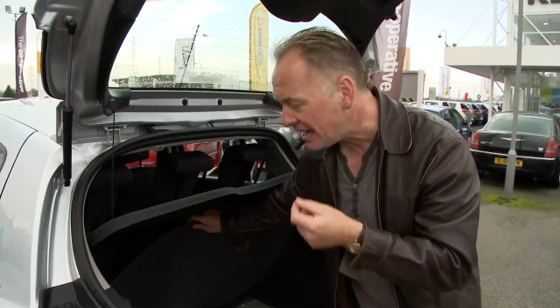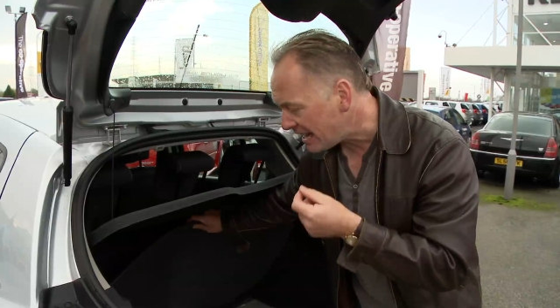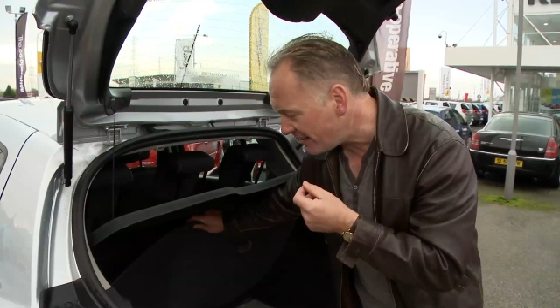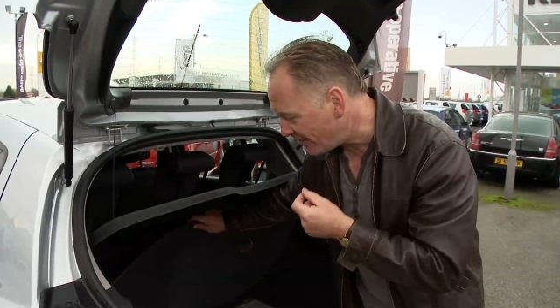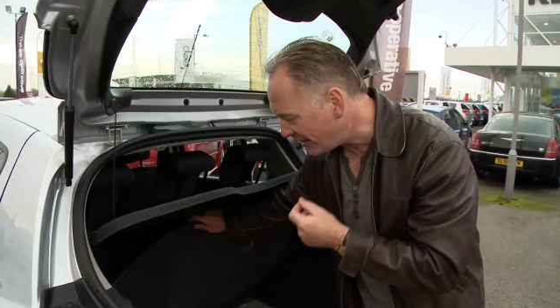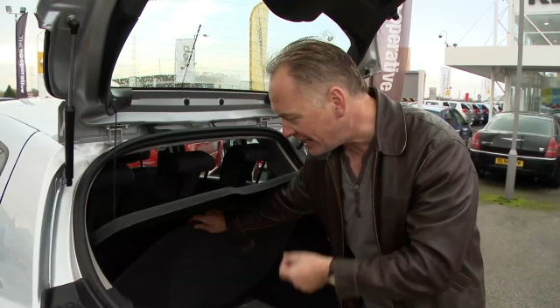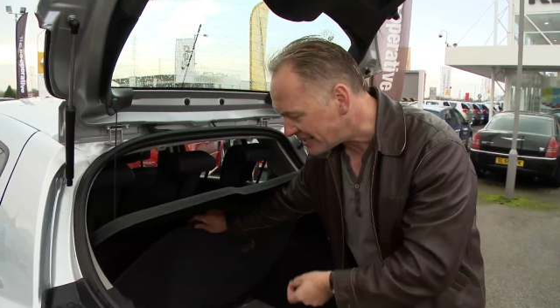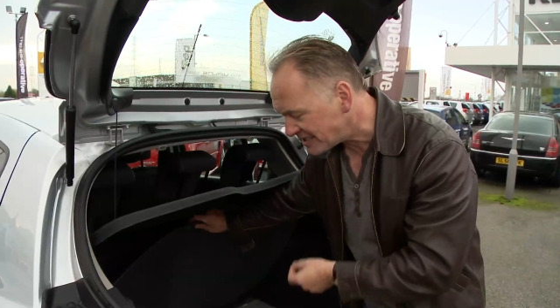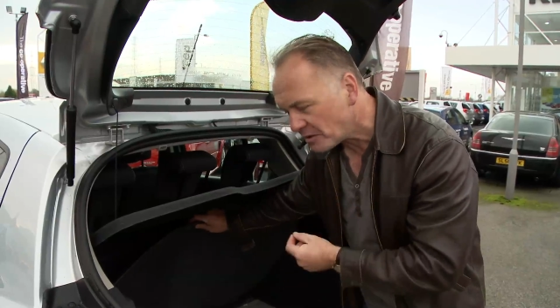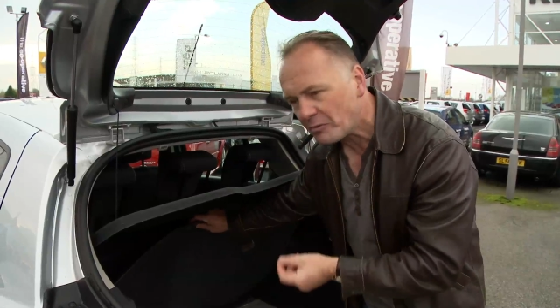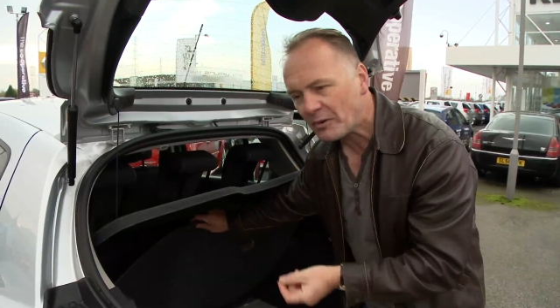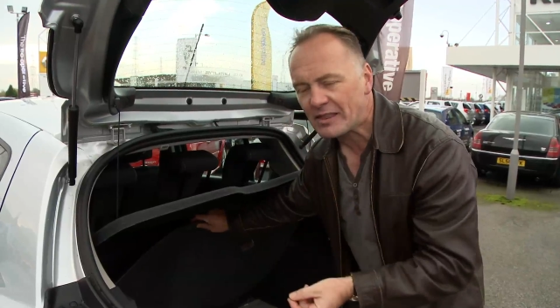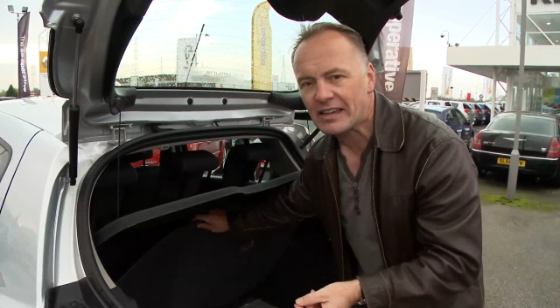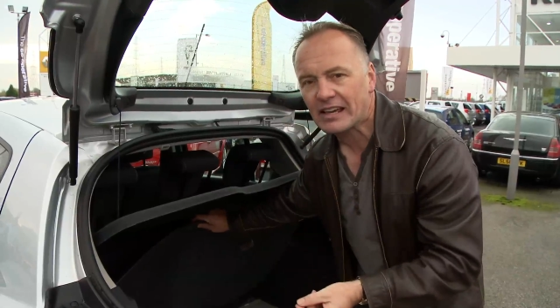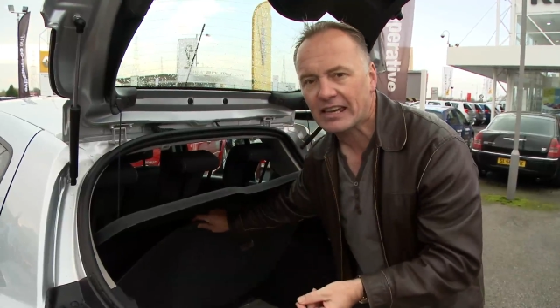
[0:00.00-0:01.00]
If it isn't
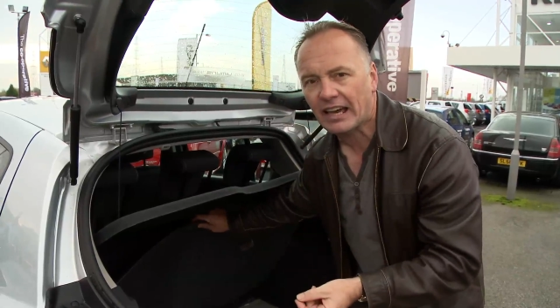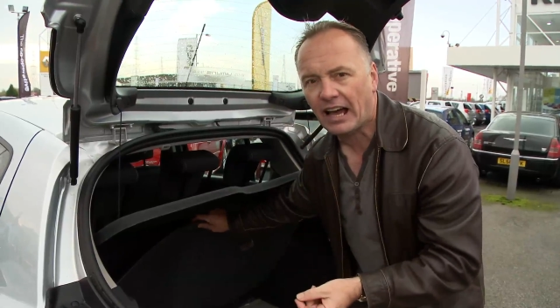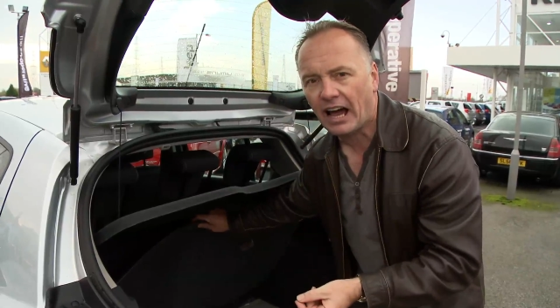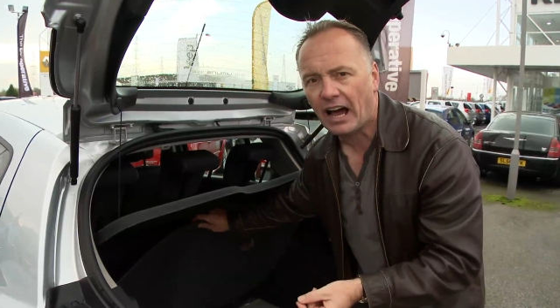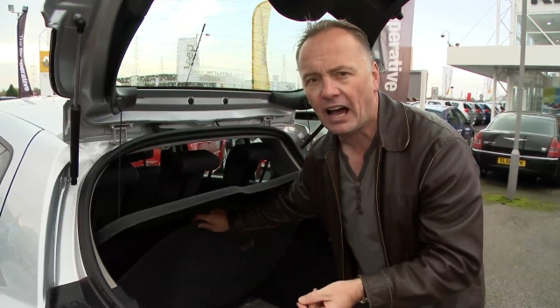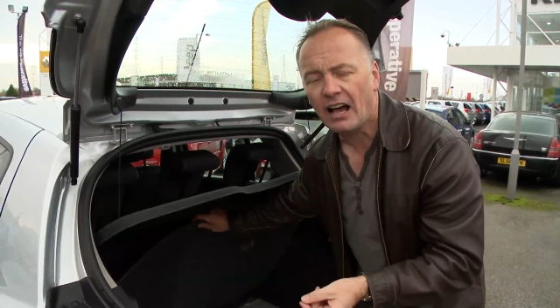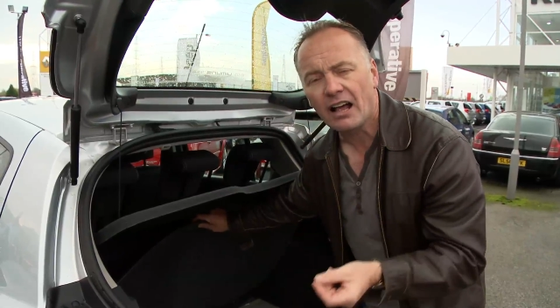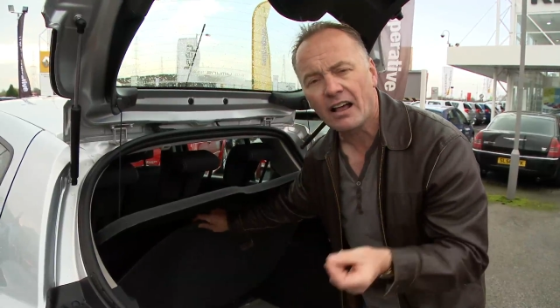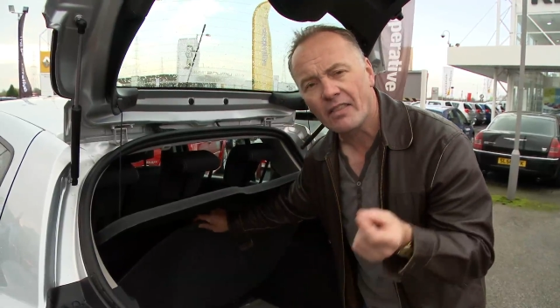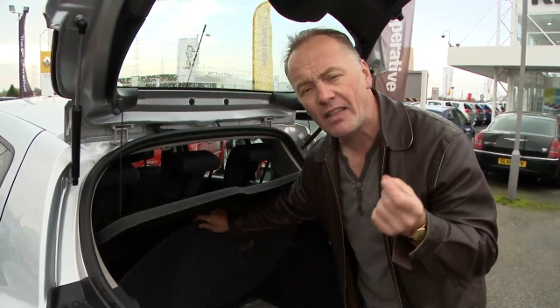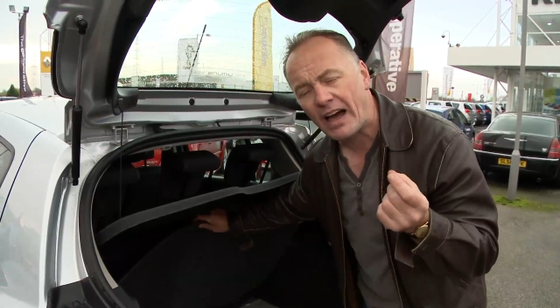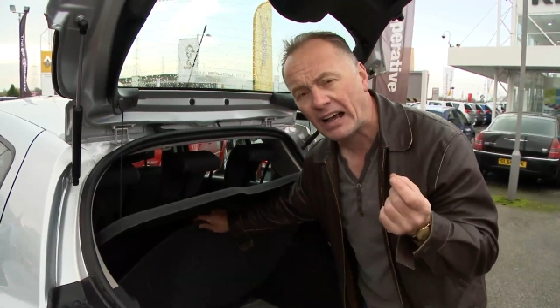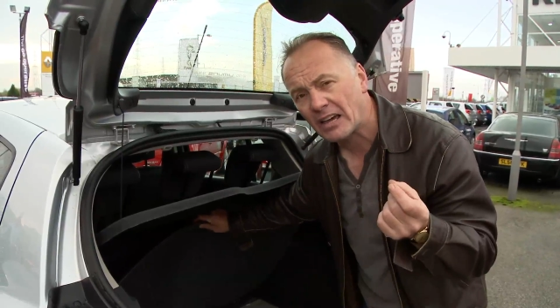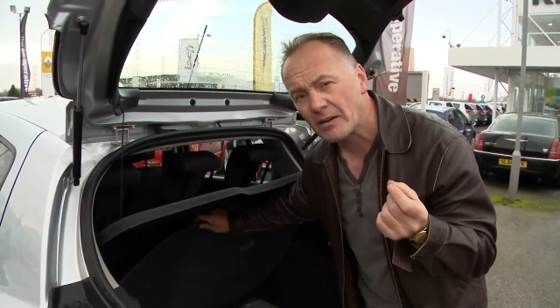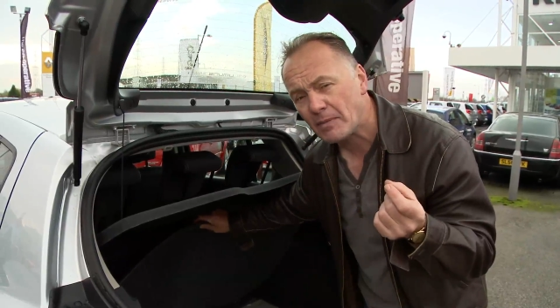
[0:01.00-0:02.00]
with the car,
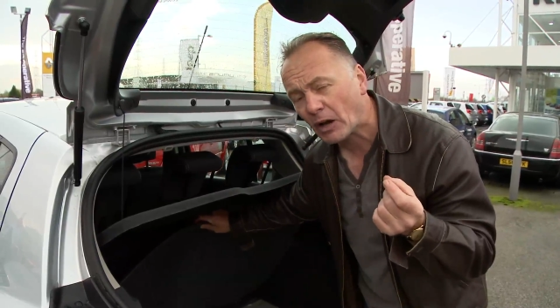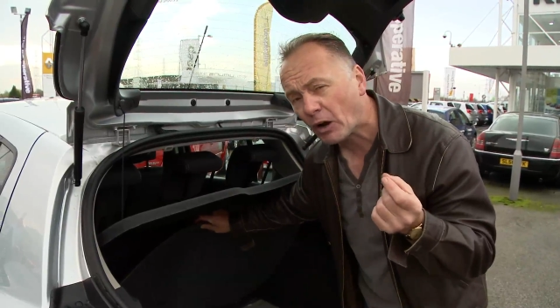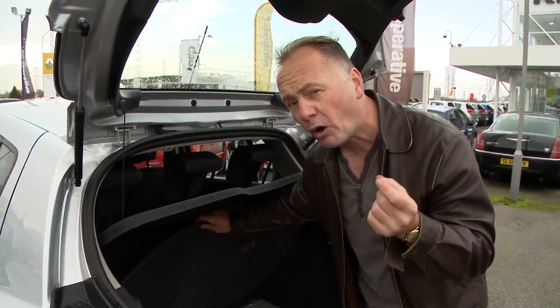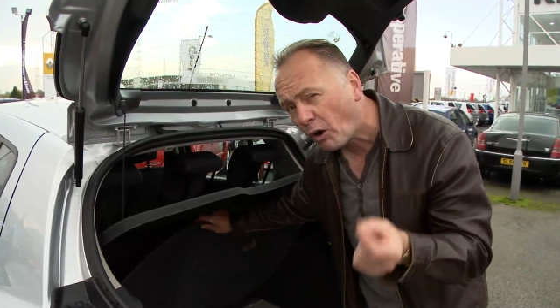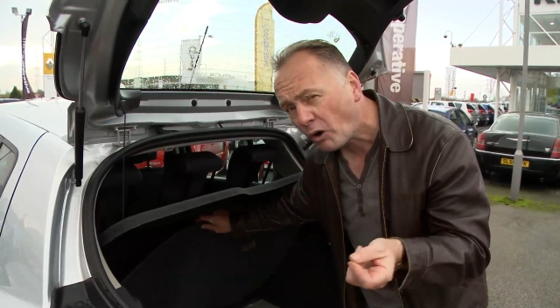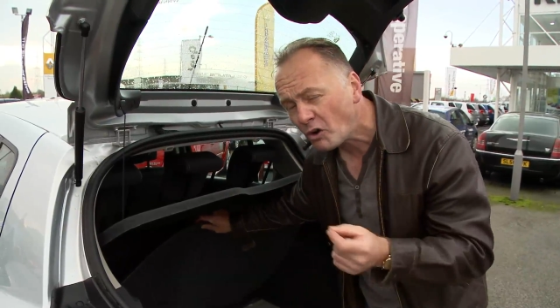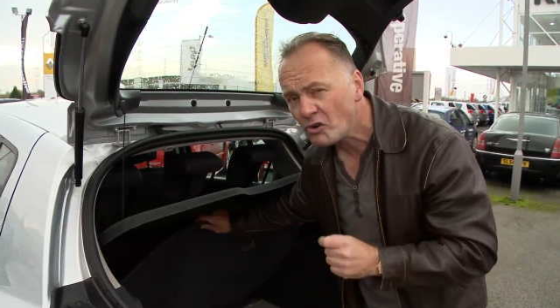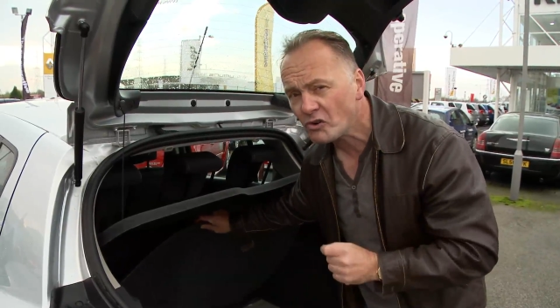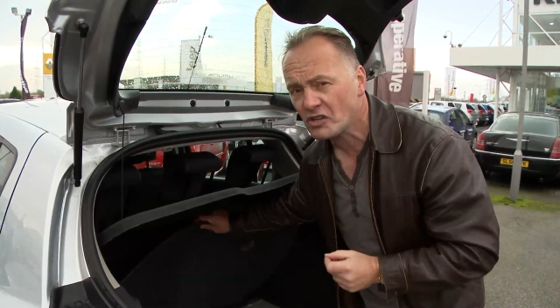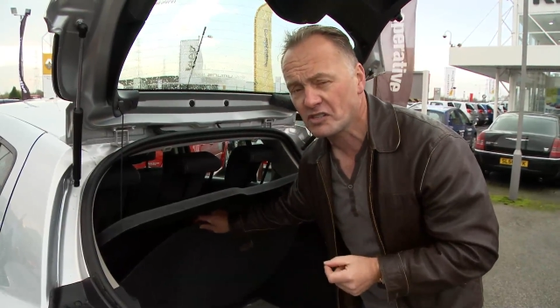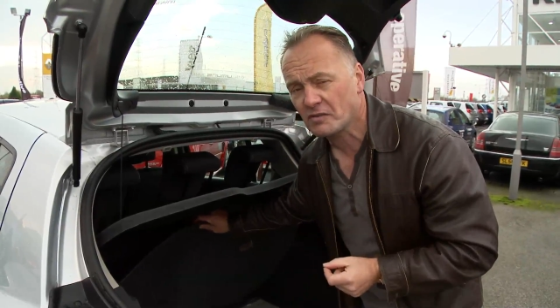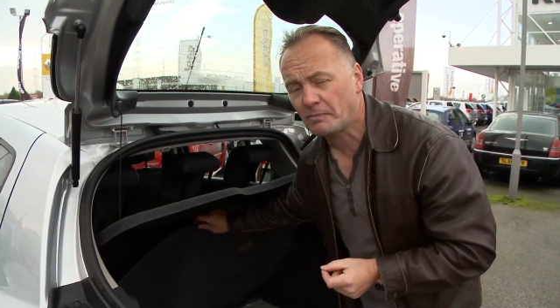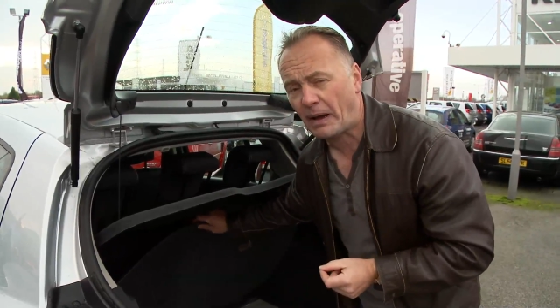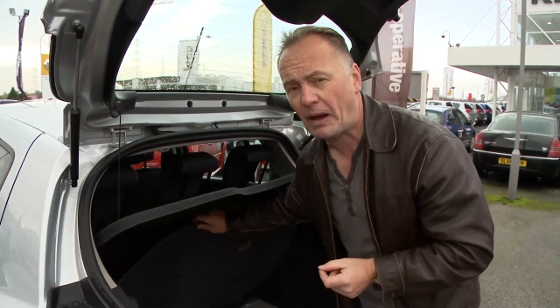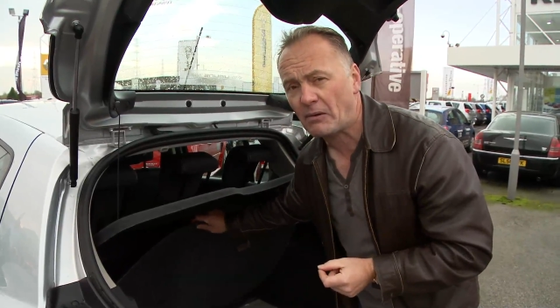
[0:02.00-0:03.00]
that can be hundreds
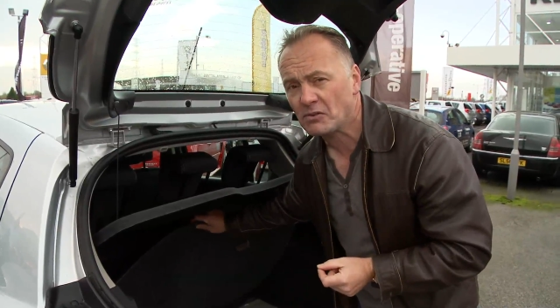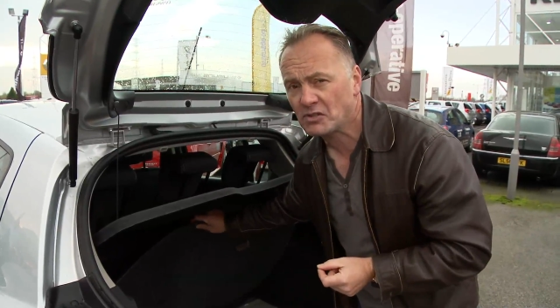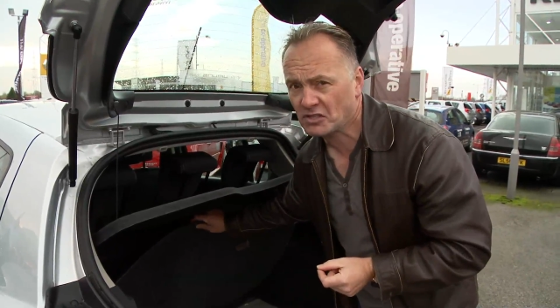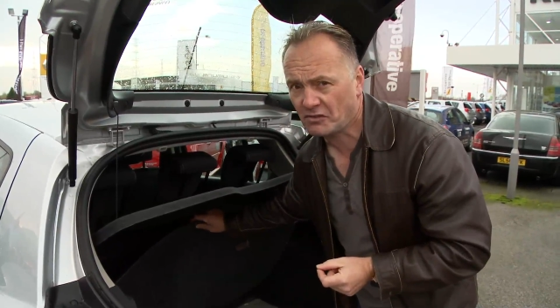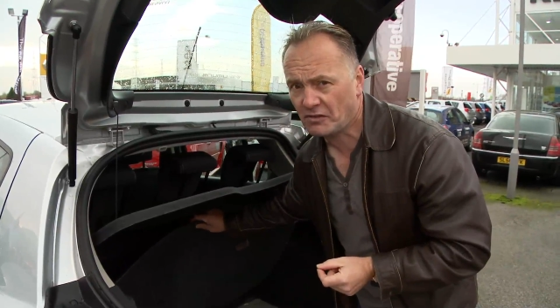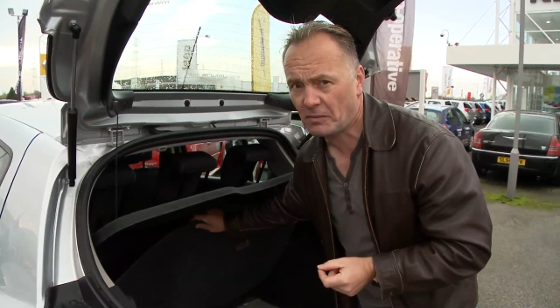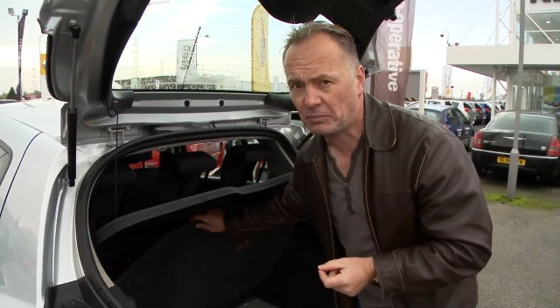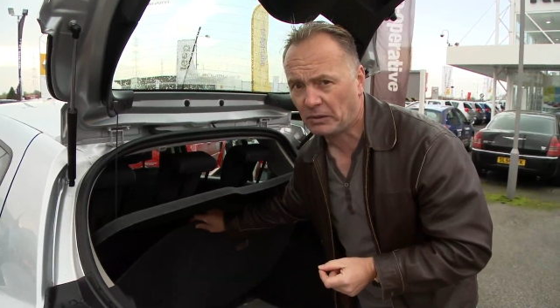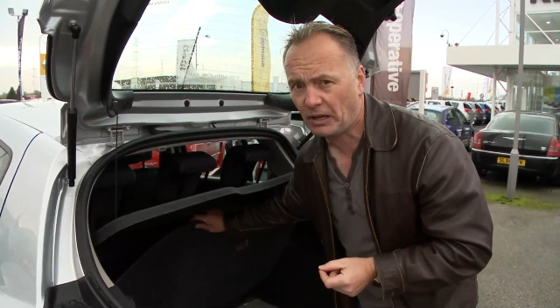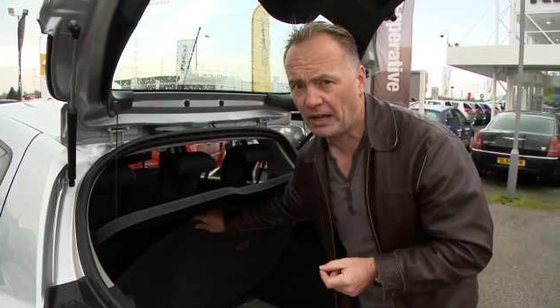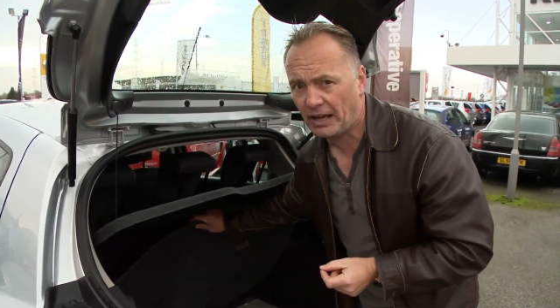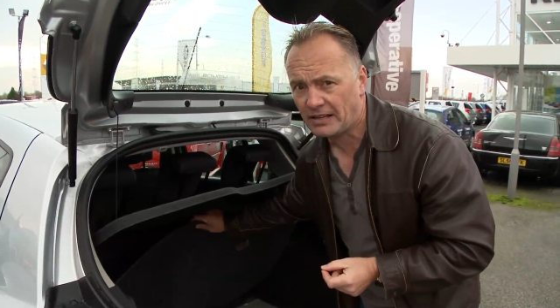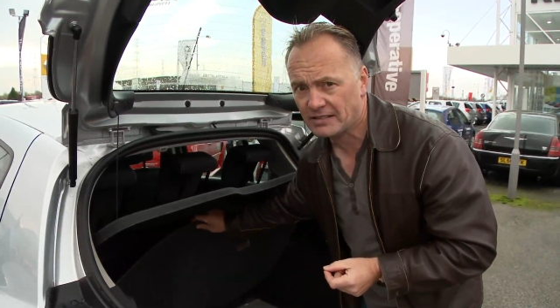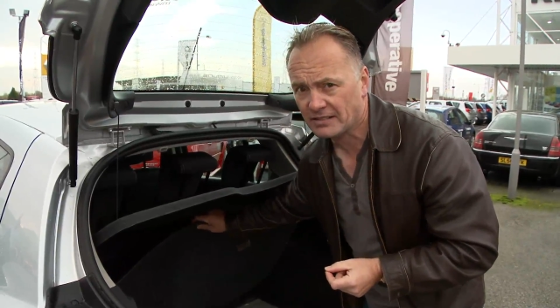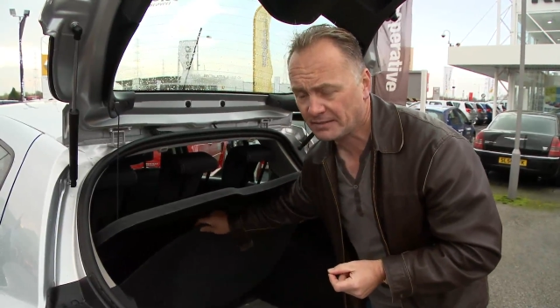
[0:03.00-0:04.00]
of pounds to
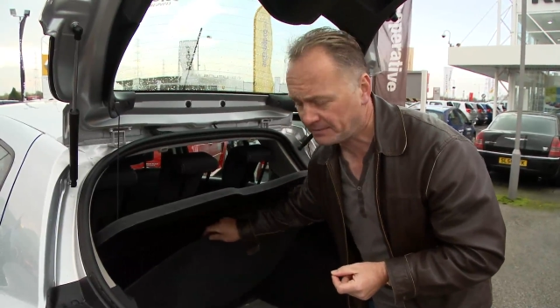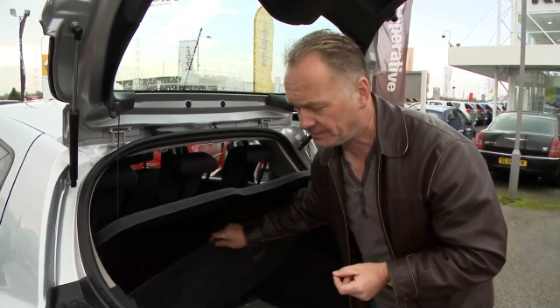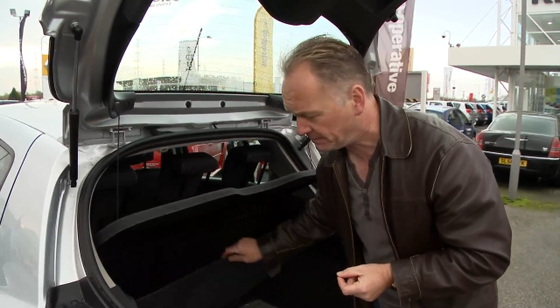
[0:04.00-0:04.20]
replace.